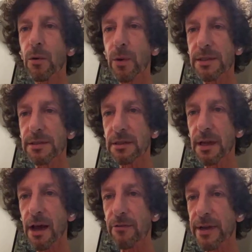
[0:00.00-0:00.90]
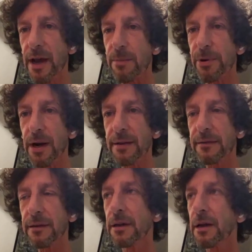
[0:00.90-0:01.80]
always have the upper
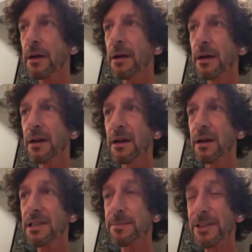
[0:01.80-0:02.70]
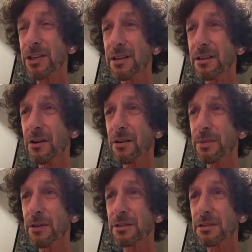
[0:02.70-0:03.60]
hand, especially,
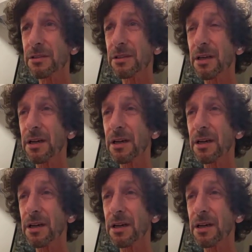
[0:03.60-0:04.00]
because